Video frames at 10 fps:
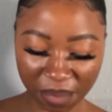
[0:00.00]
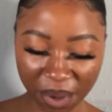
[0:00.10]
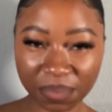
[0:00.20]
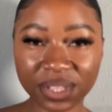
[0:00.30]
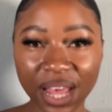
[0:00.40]

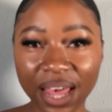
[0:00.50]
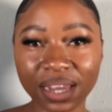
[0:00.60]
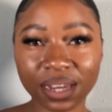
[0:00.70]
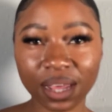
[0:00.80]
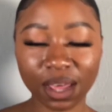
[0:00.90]
I'm sad,
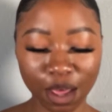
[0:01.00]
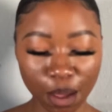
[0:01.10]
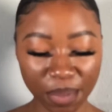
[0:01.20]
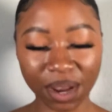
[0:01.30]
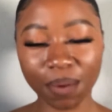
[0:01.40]

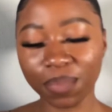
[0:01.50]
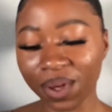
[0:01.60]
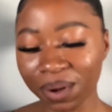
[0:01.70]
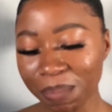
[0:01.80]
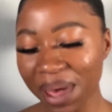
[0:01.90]
but I'm
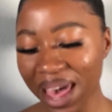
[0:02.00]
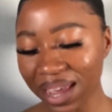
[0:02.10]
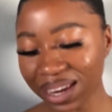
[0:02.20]
not mad.